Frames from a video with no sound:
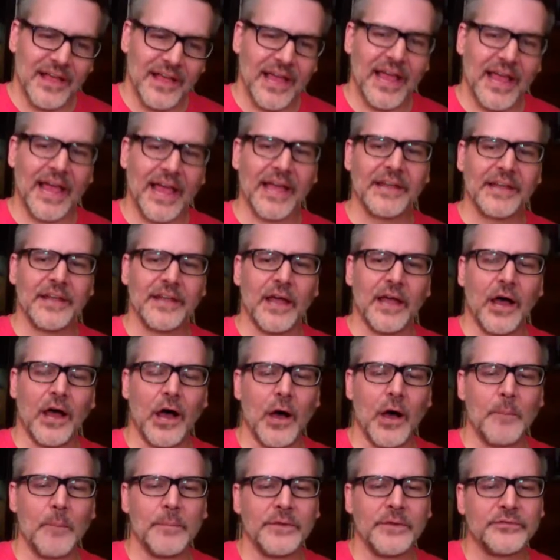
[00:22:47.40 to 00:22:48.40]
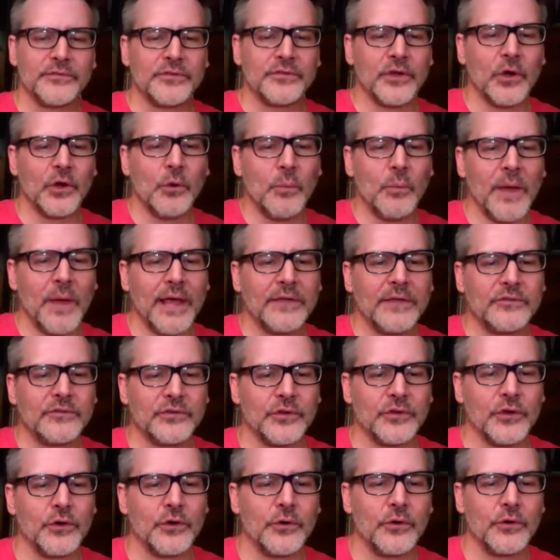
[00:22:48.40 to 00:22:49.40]
And um, is there a way
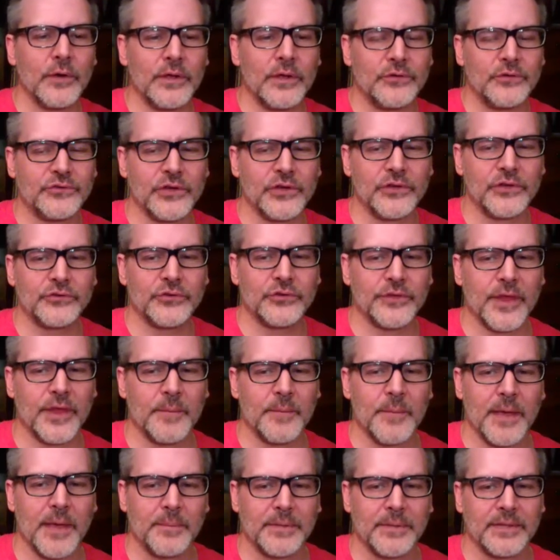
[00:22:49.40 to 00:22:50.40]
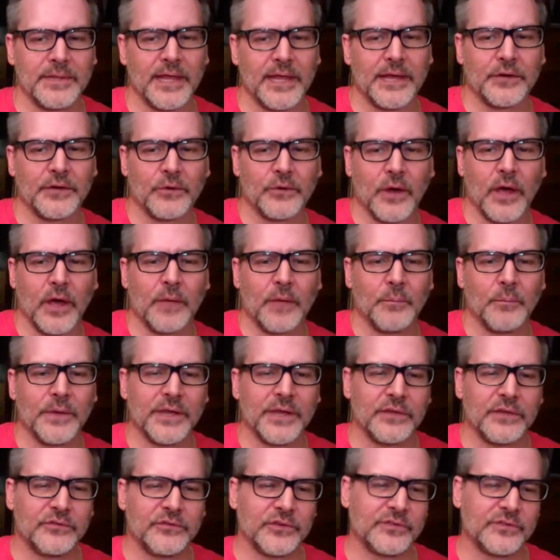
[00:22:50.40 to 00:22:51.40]
to Ginger that maybe later on we
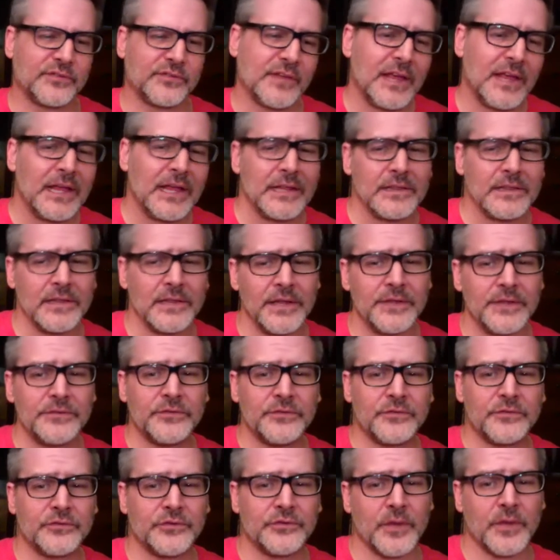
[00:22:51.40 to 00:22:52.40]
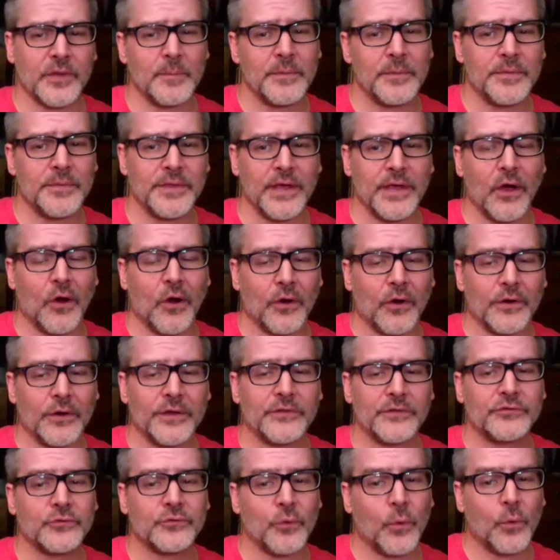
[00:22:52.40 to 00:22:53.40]
could just list some of the
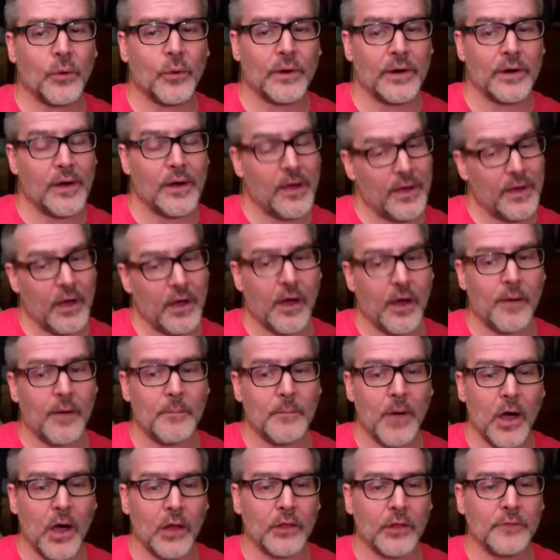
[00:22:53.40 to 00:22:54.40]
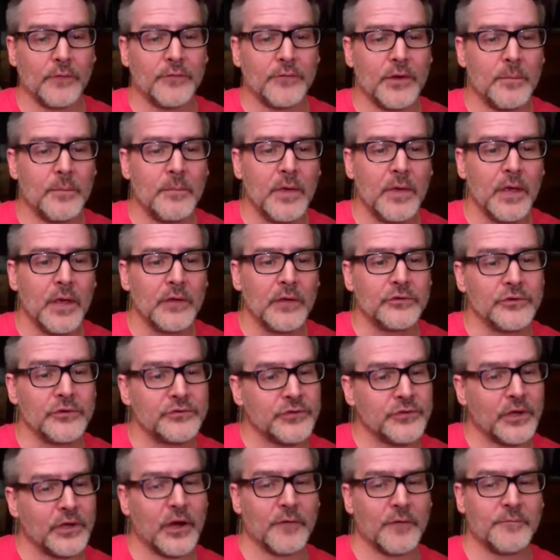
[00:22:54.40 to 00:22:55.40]
artists or um, all of them just
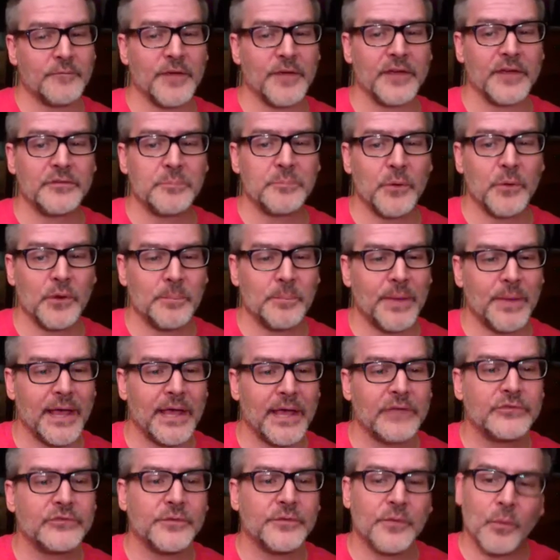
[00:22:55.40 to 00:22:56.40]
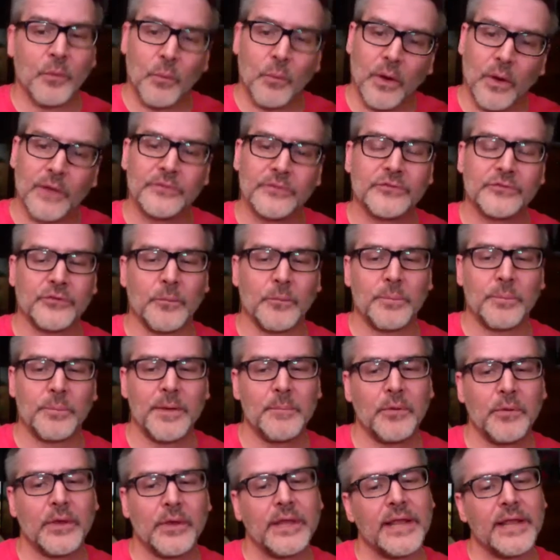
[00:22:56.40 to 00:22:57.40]
on our Facebook page of the ones so
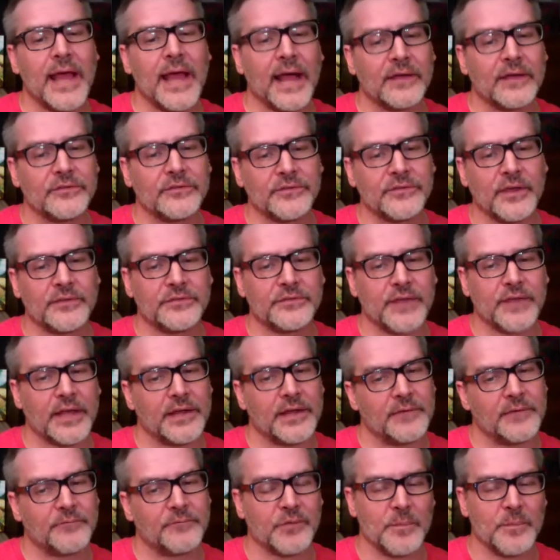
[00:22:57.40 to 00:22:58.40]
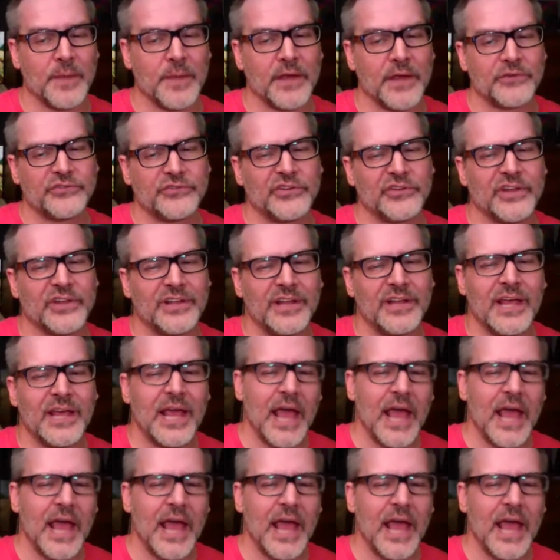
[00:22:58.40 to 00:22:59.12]
people can access that information. Yeah.